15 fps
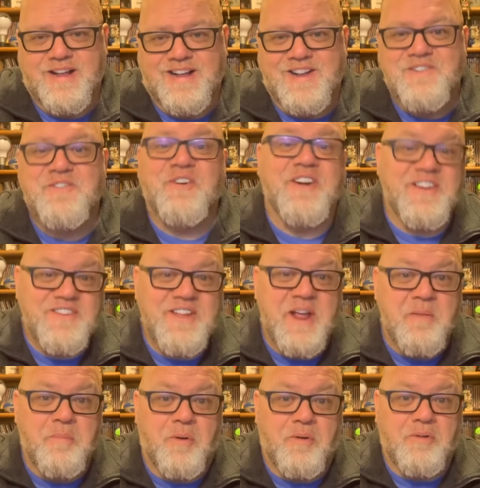For
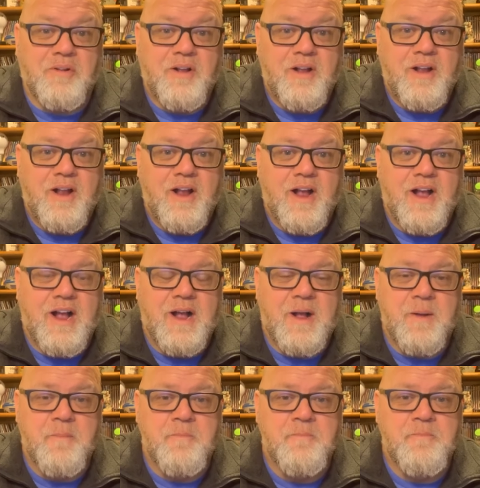example,
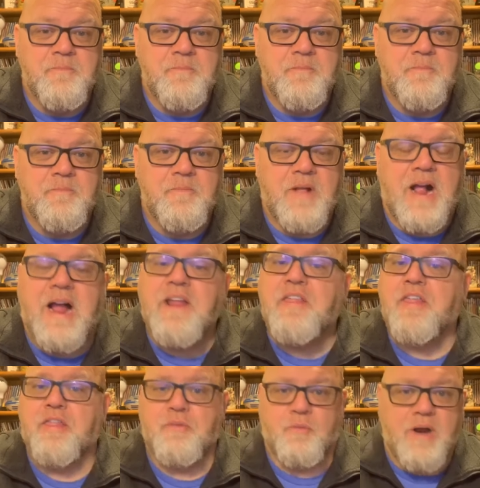um, I
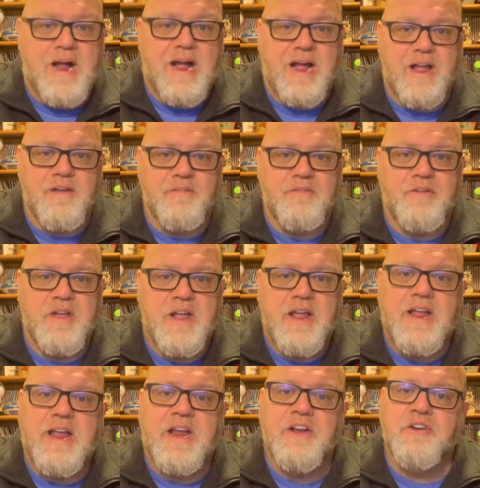thrive
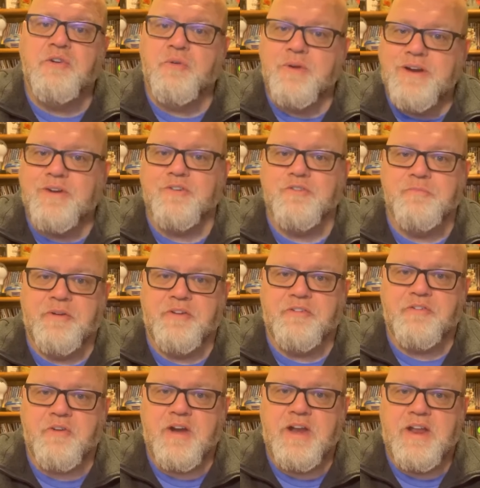in greeters
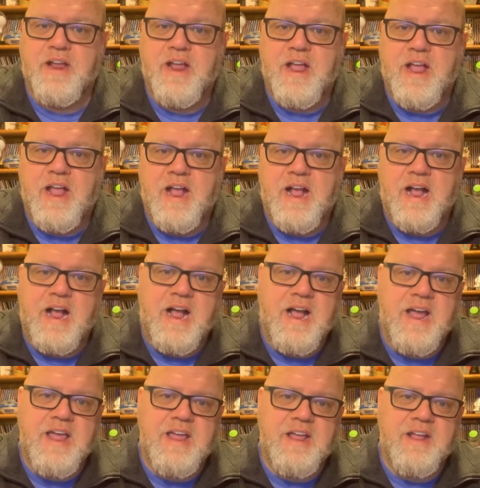ministry.
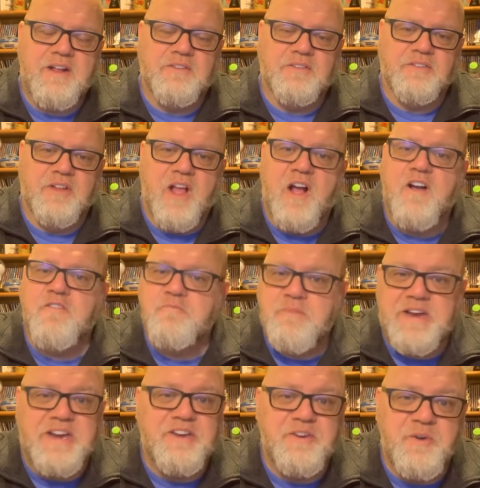I love
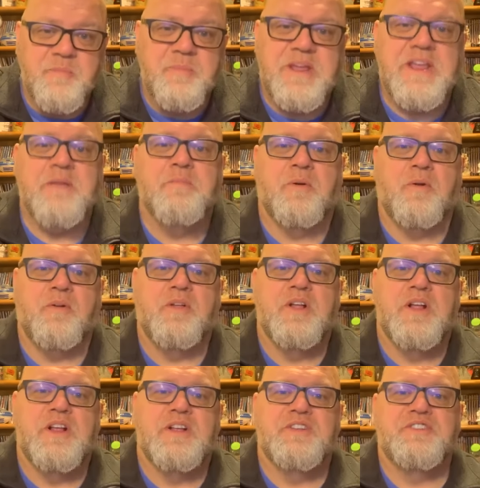meeting new people.
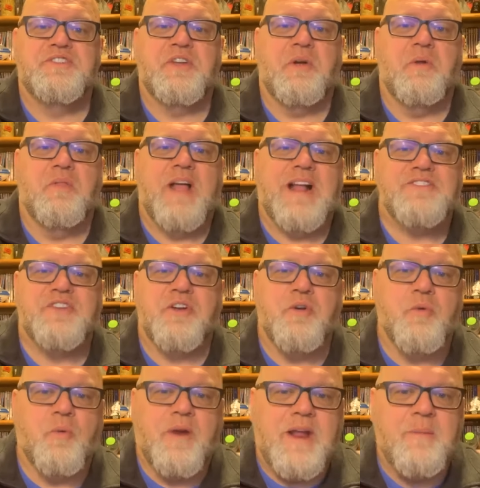So that's a
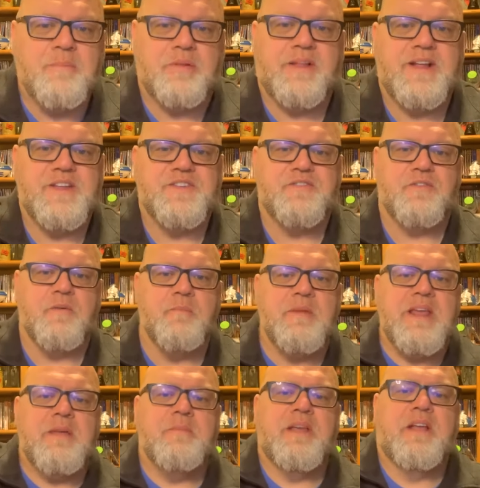great place for
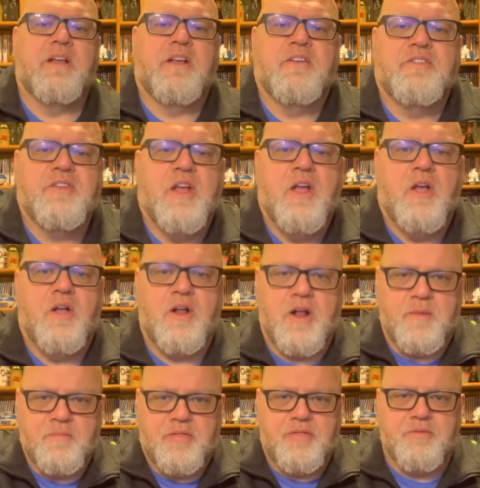me because
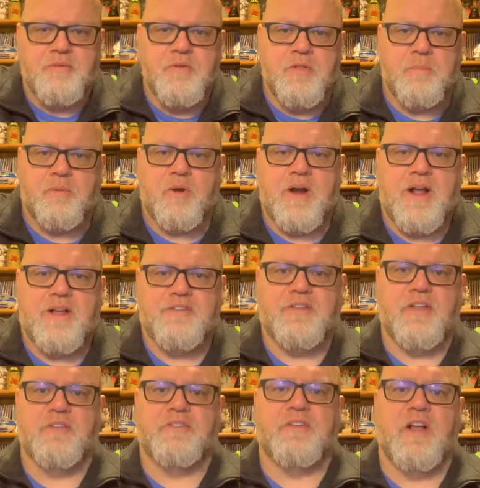um, through the
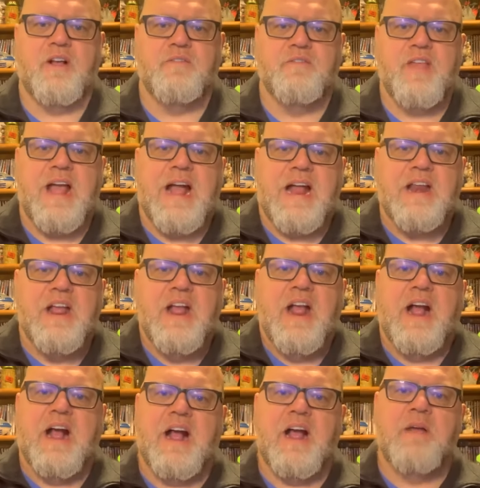process of that,
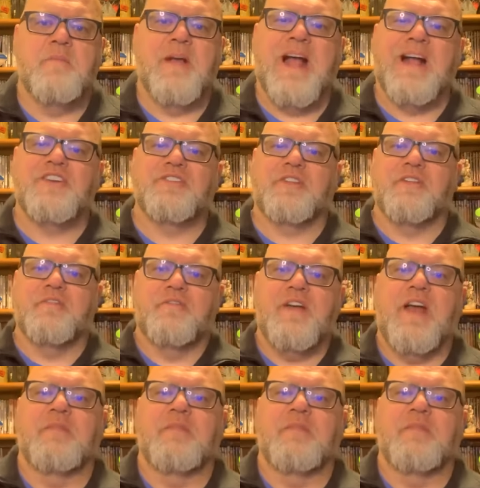I'm actually fed.